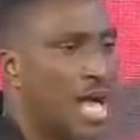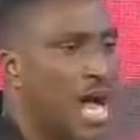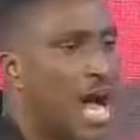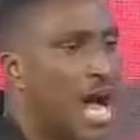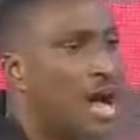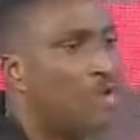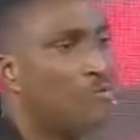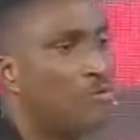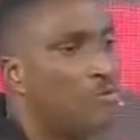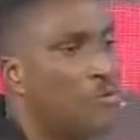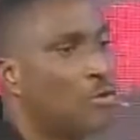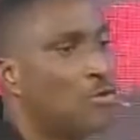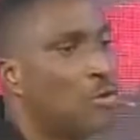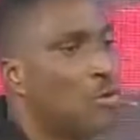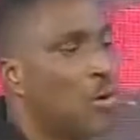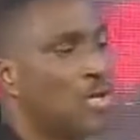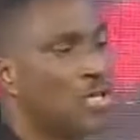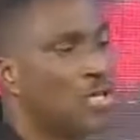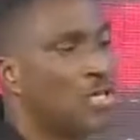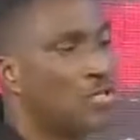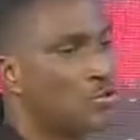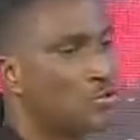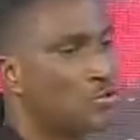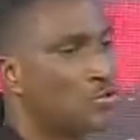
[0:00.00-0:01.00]
and for your
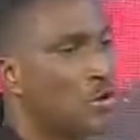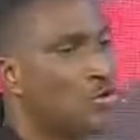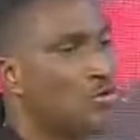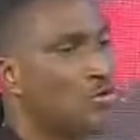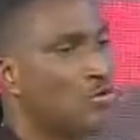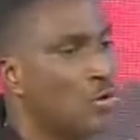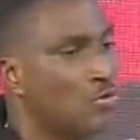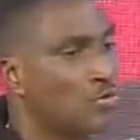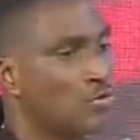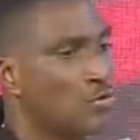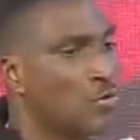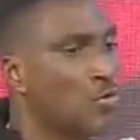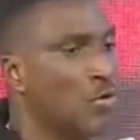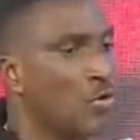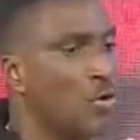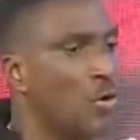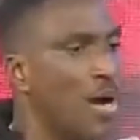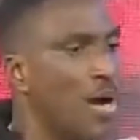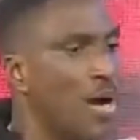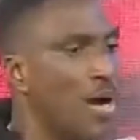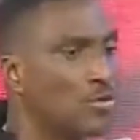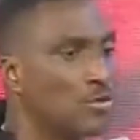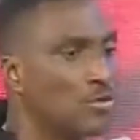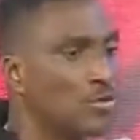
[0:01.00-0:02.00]
instructor to
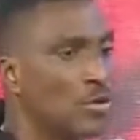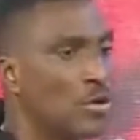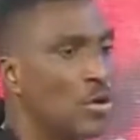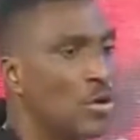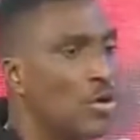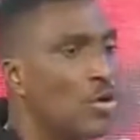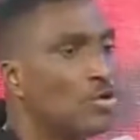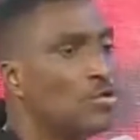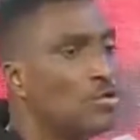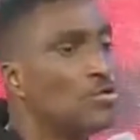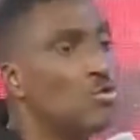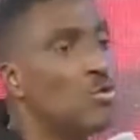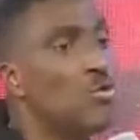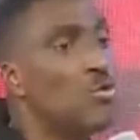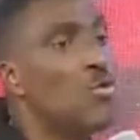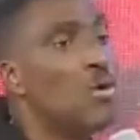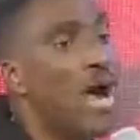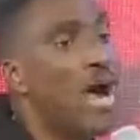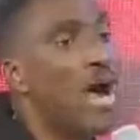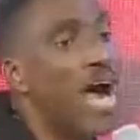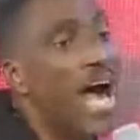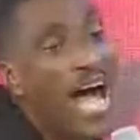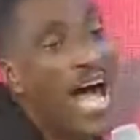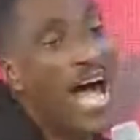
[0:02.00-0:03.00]
come out.
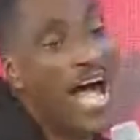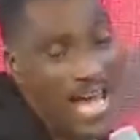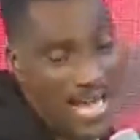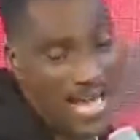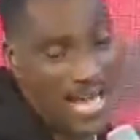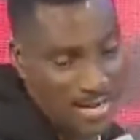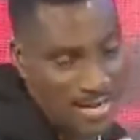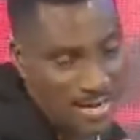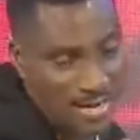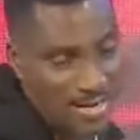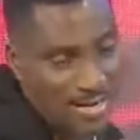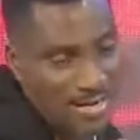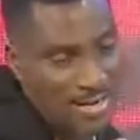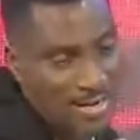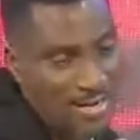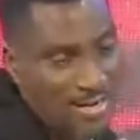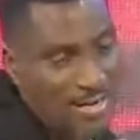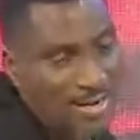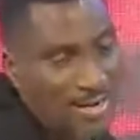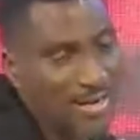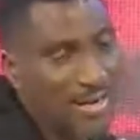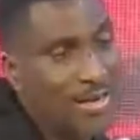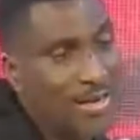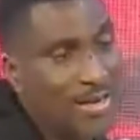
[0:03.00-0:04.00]
You are
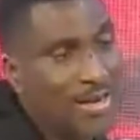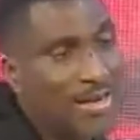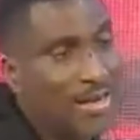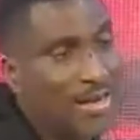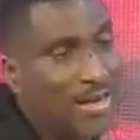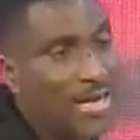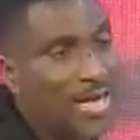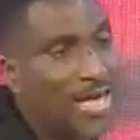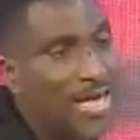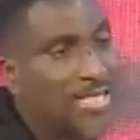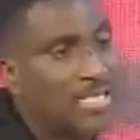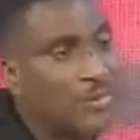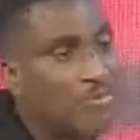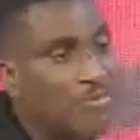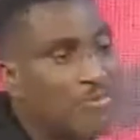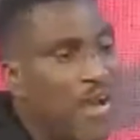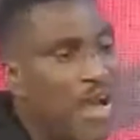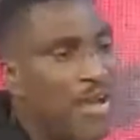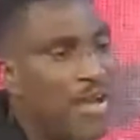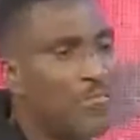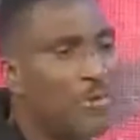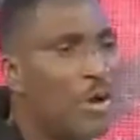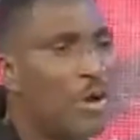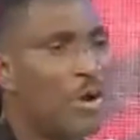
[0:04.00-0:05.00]

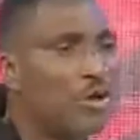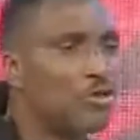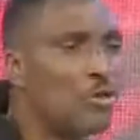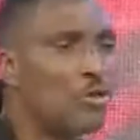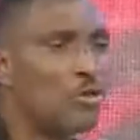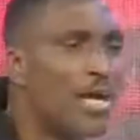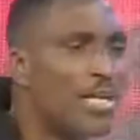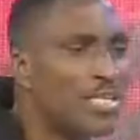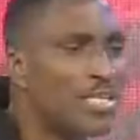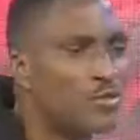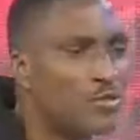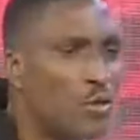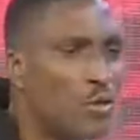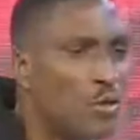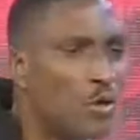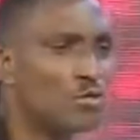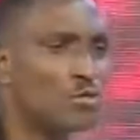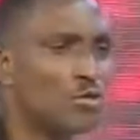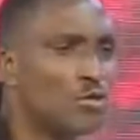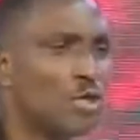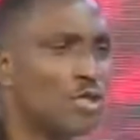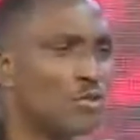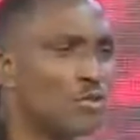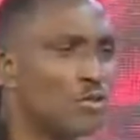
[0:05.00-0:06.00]
eighty-five. Your
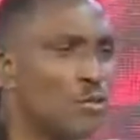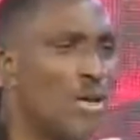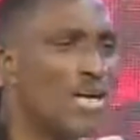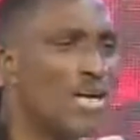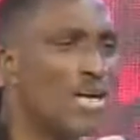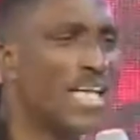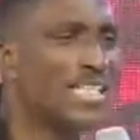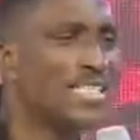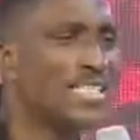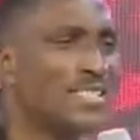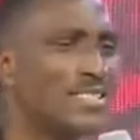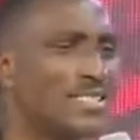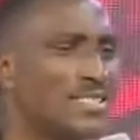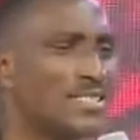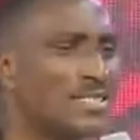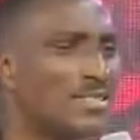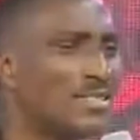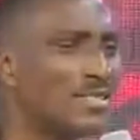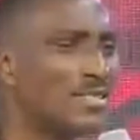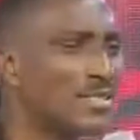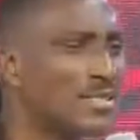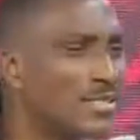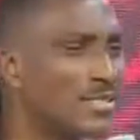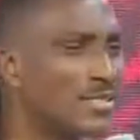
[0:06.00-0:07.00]
instructor is one
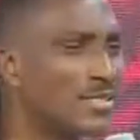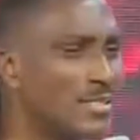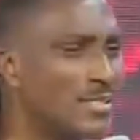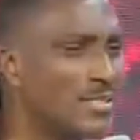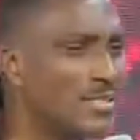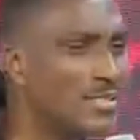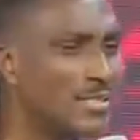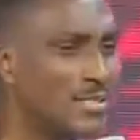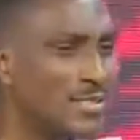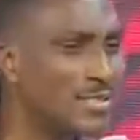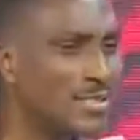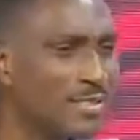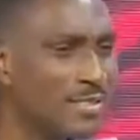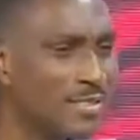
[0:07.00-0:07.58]
ninety-six.